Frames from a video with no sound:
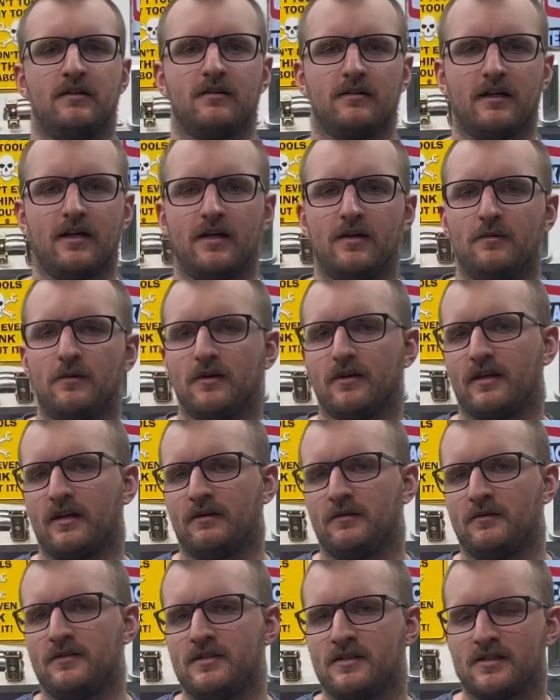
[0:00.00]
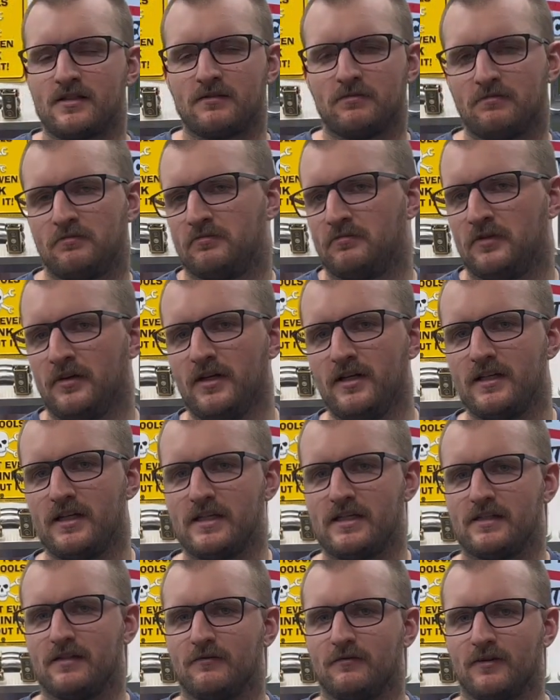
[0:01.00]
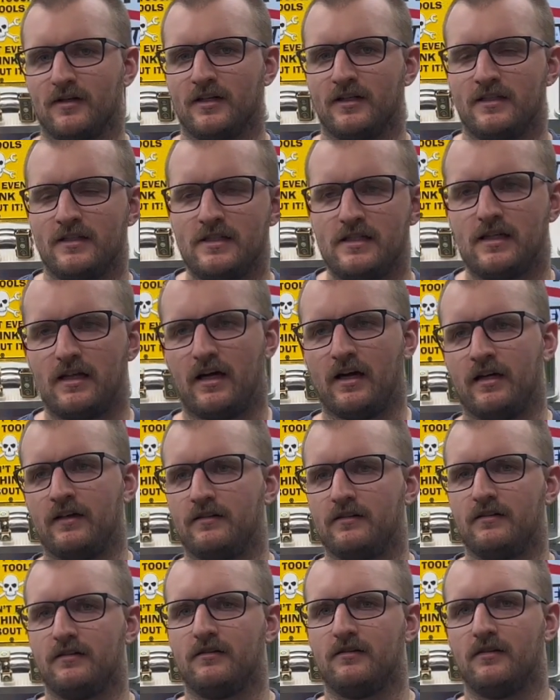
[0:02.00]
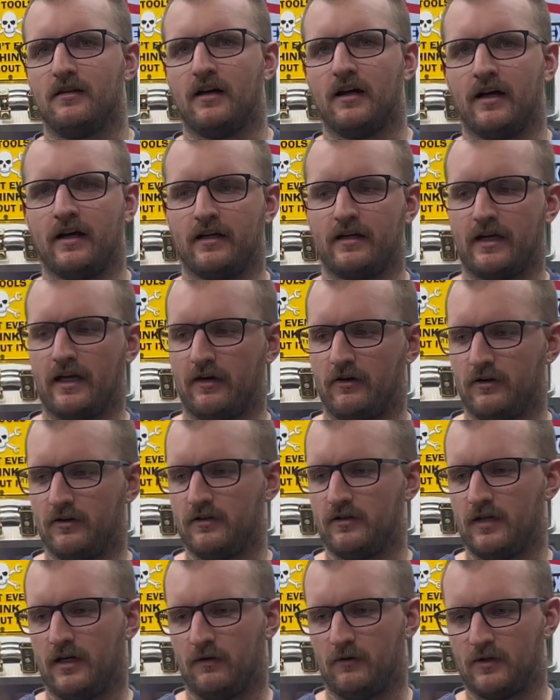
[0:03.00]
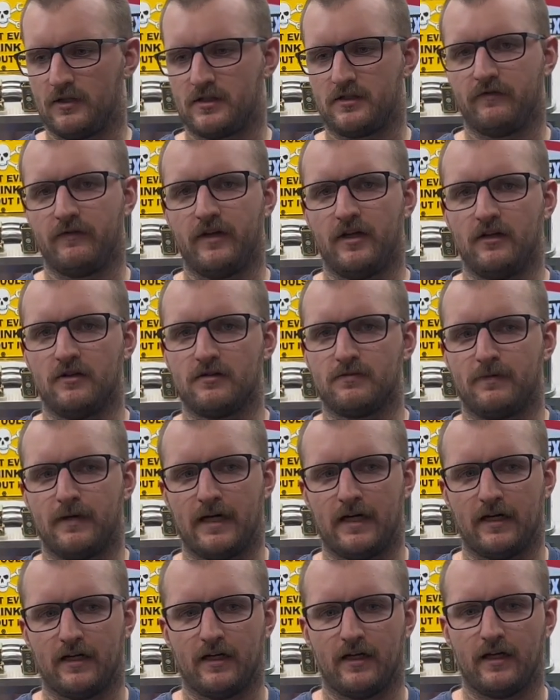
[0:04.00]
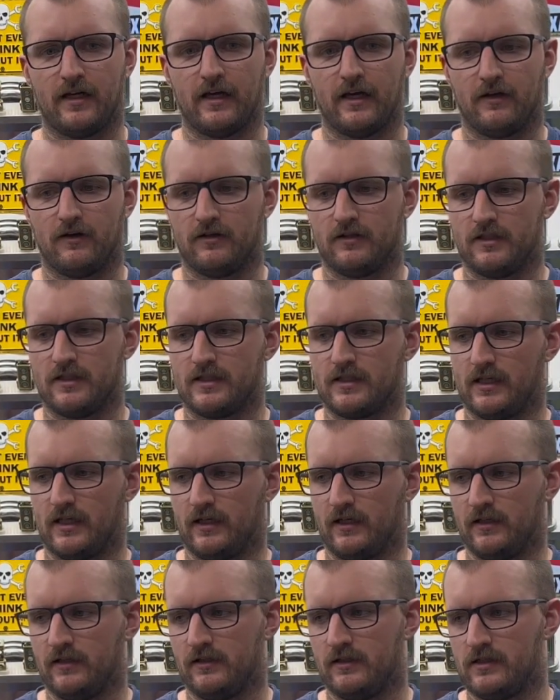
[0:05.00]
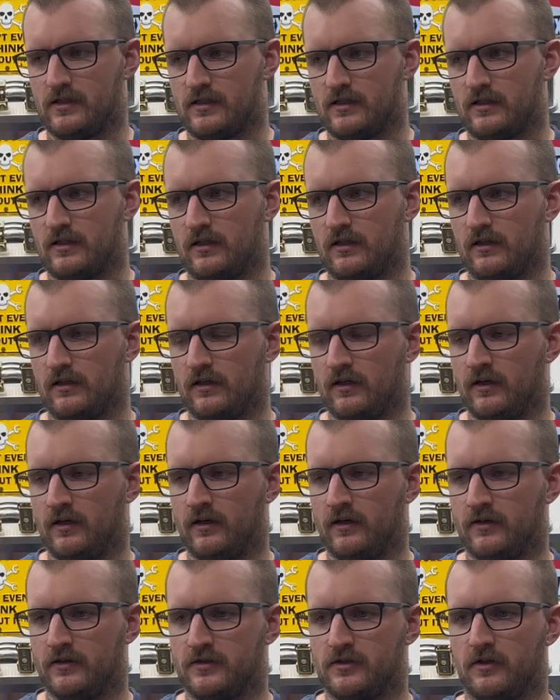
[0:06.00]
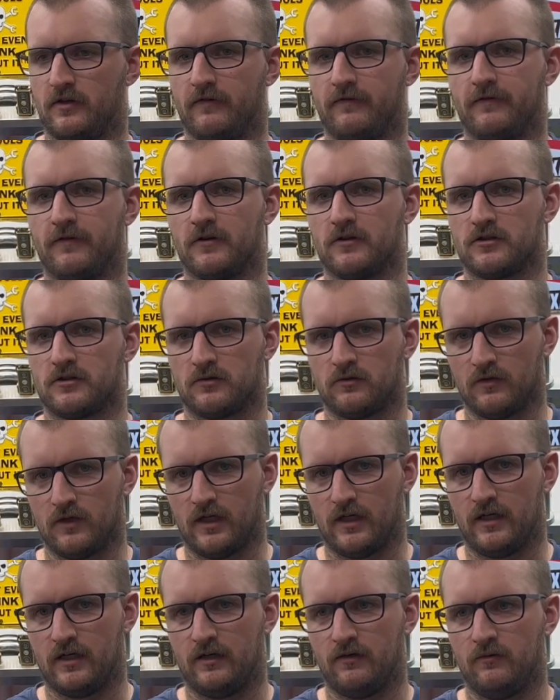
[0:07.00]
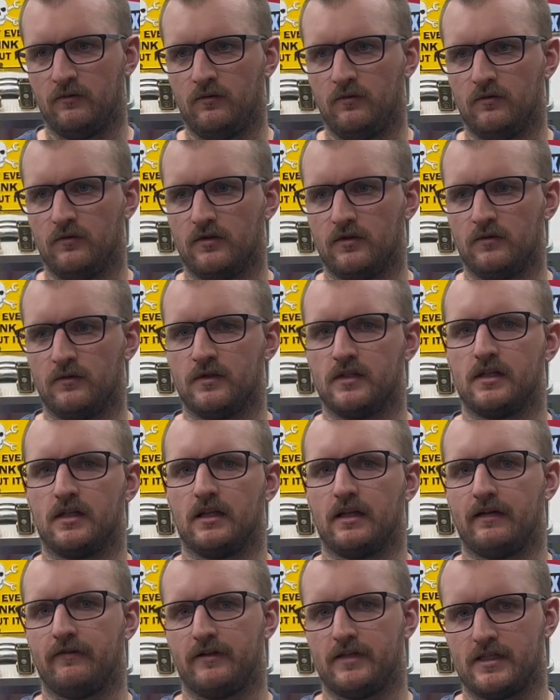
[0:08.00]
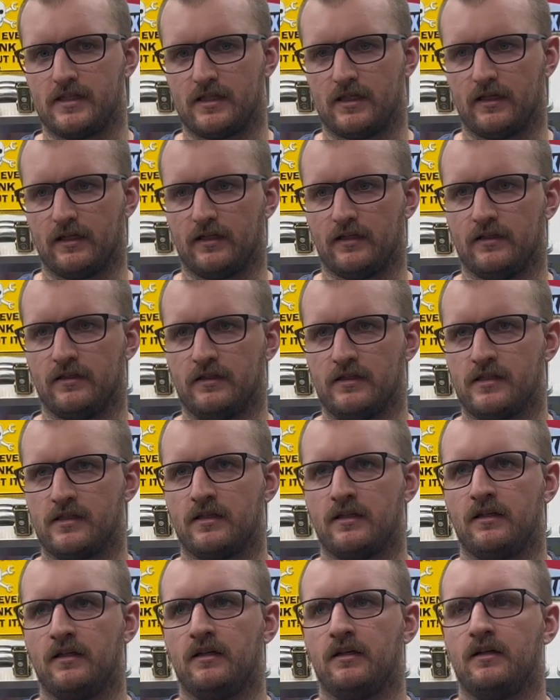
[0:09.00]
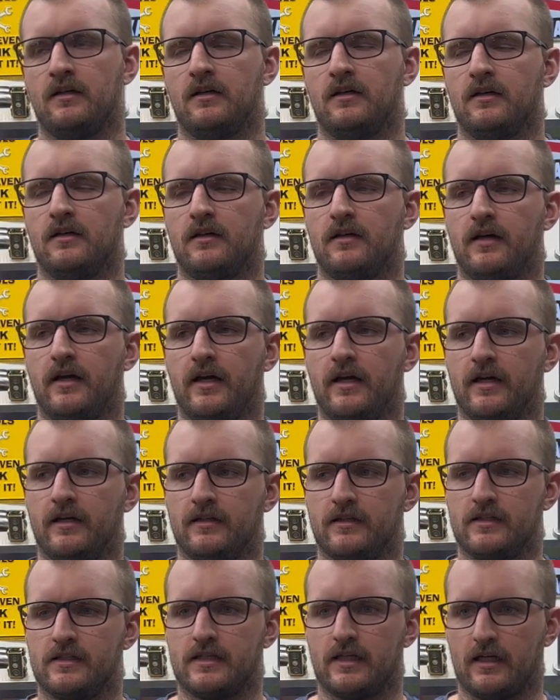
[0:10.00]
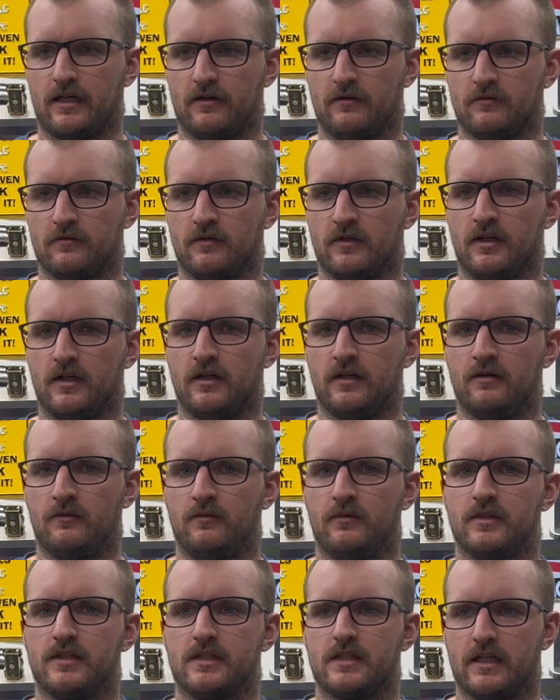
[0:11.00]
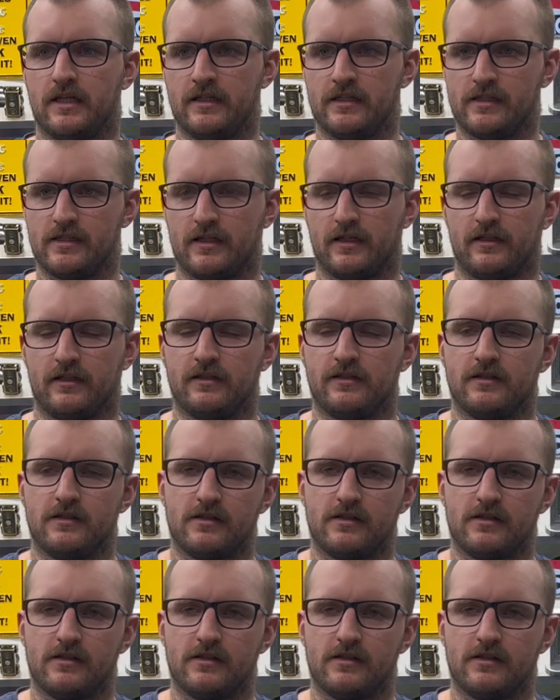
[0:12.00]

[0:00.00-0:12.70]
Okay, well that was pretty decent runs. I watched the videos back and counted the seconds. So the first run was 11 seconds. And the second run was 10 seconds.